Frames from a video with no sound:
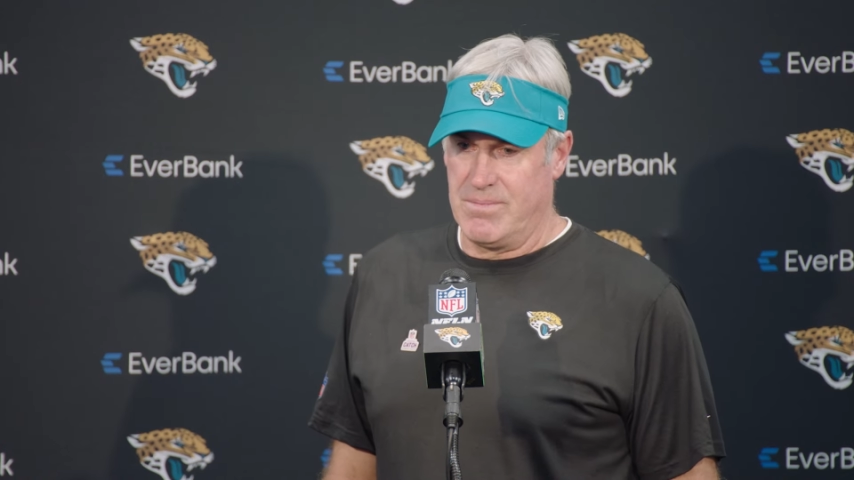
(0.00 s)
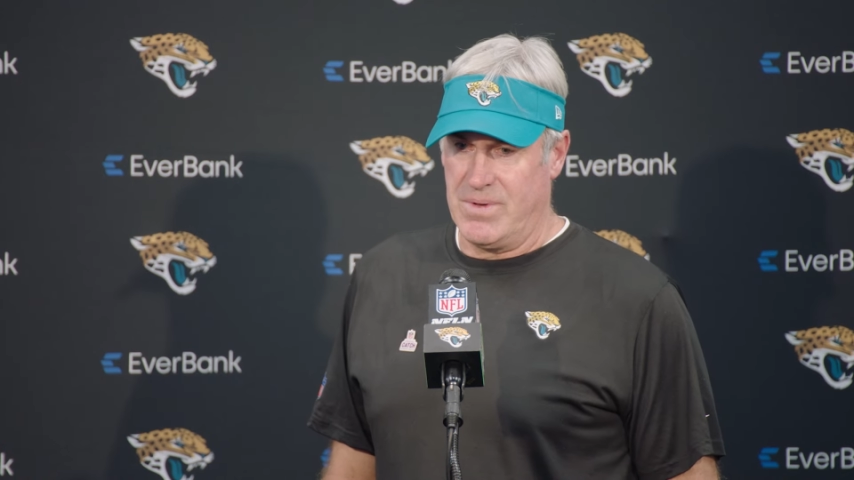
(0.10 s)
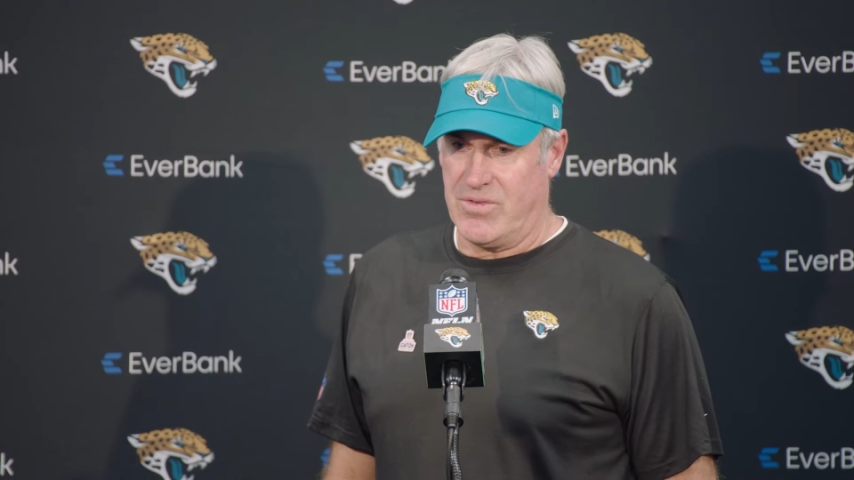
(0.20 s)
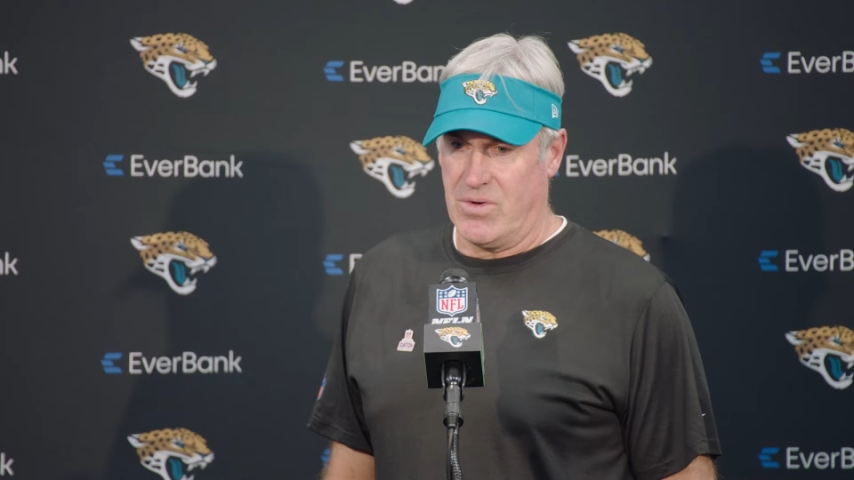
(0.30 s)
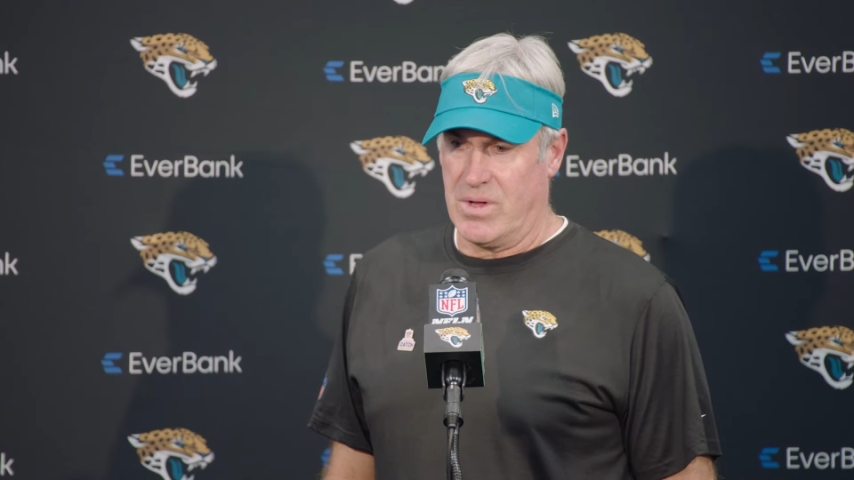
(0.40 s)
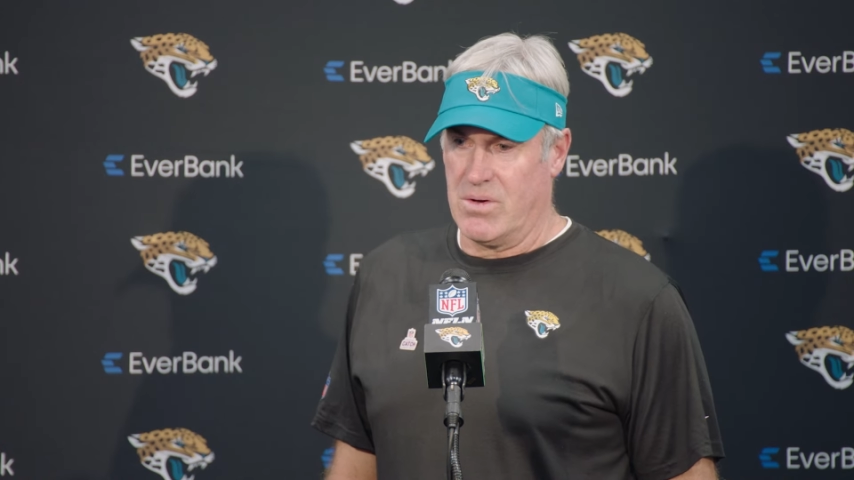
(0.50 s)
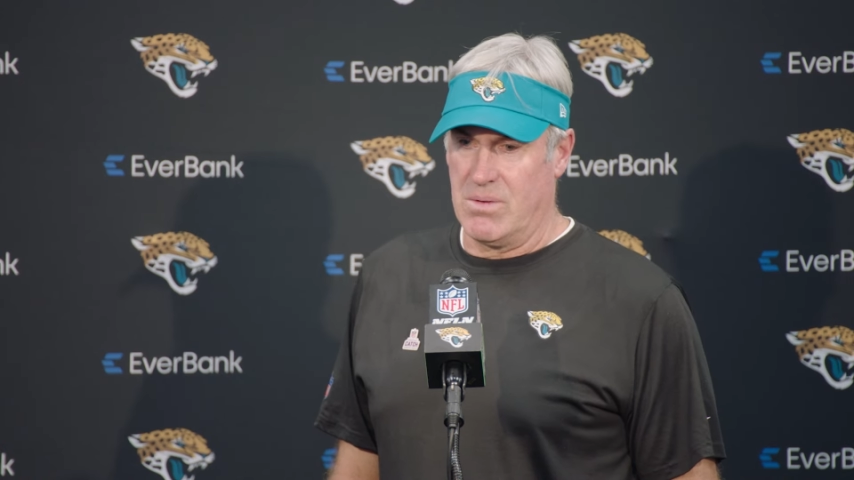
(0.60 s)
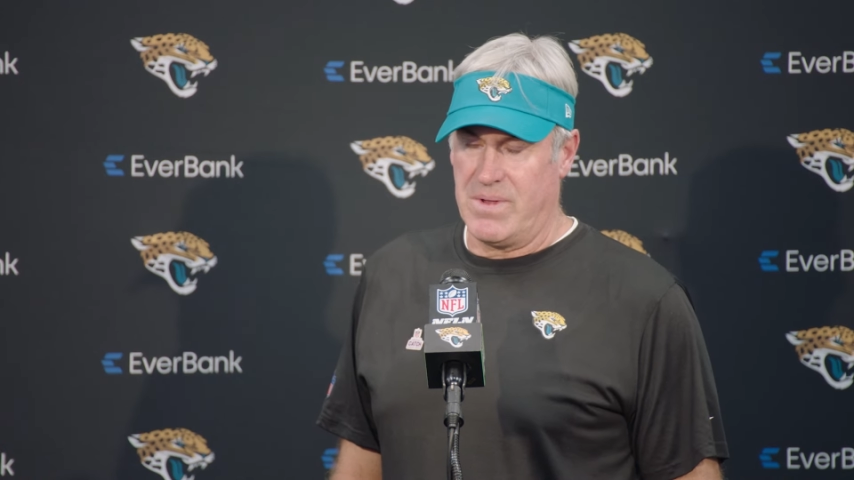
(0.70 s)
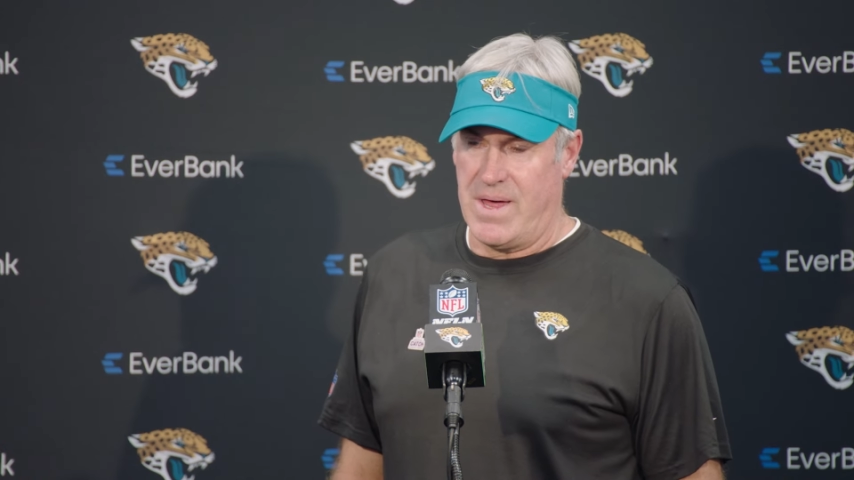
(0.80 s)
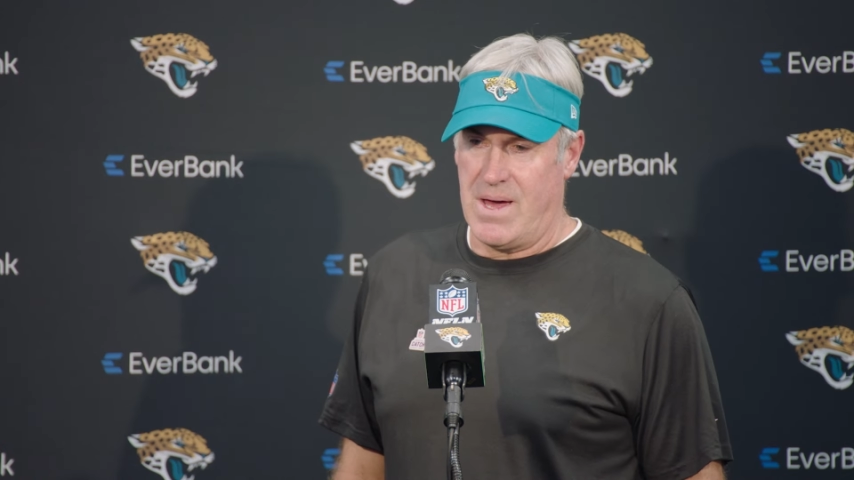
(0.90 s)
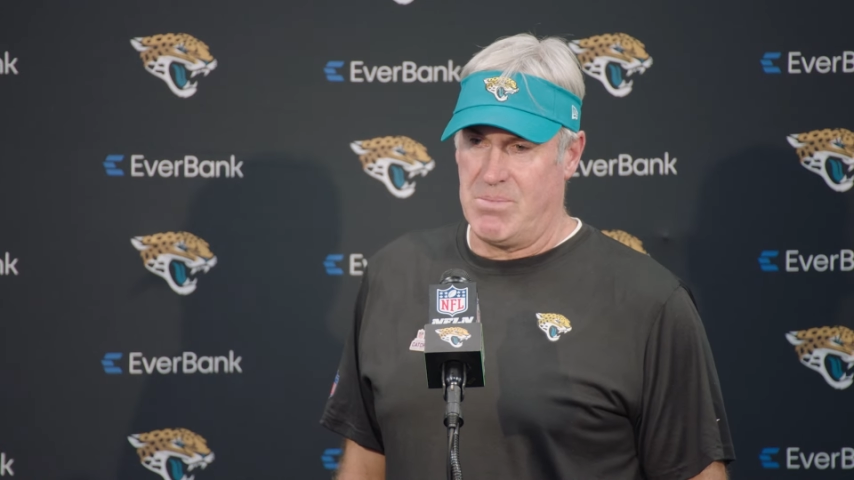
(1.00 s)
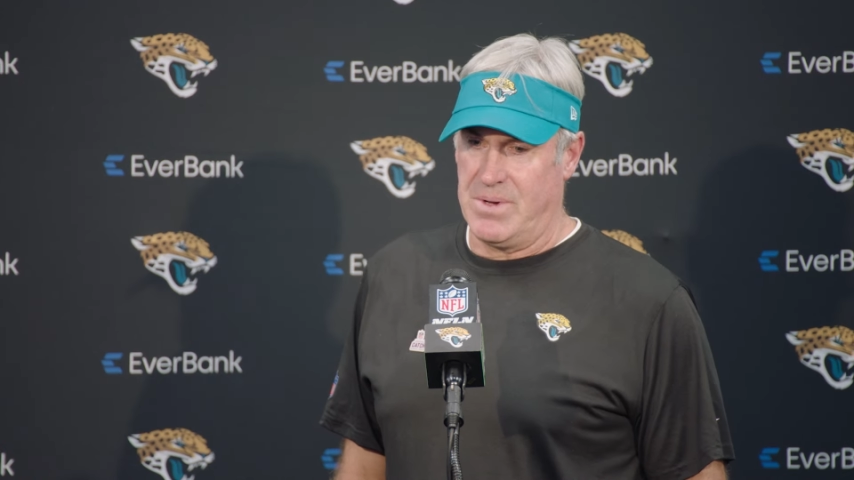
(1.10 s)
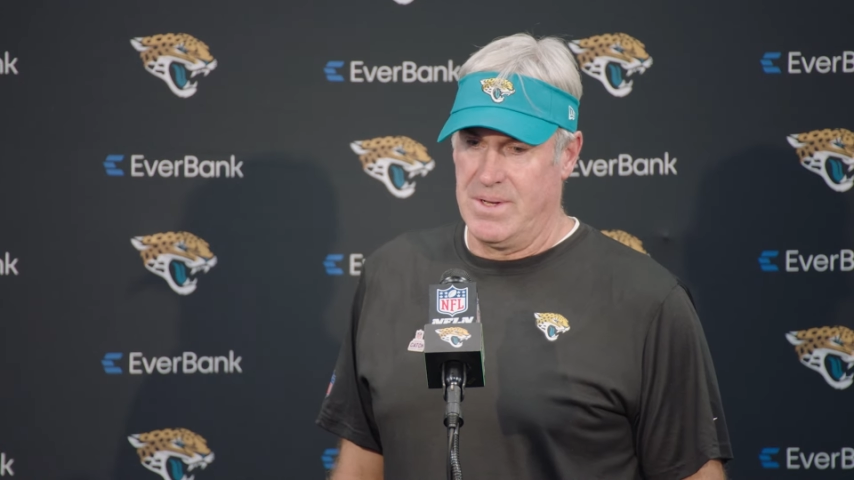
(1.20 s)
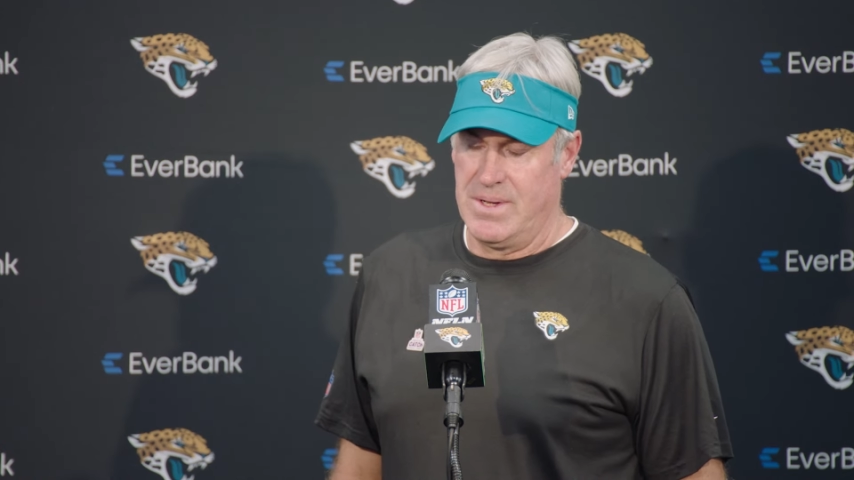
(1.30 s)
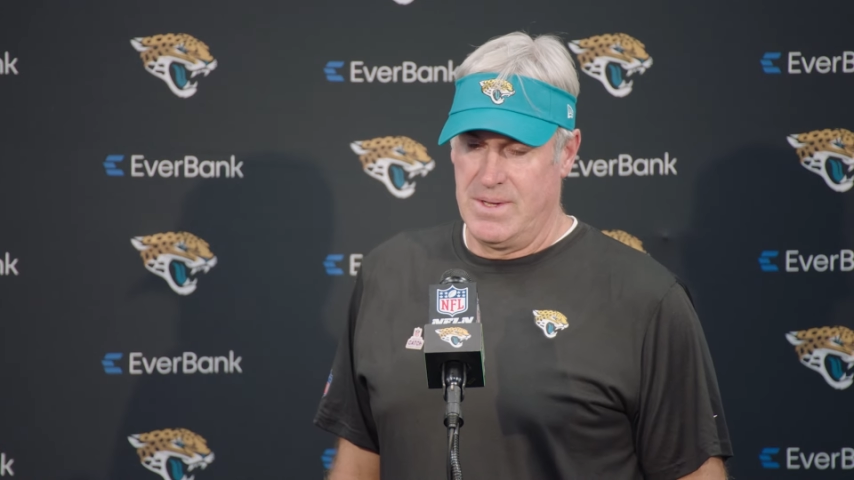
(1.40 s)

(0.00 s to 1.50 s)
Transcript: necessarily come to that. But,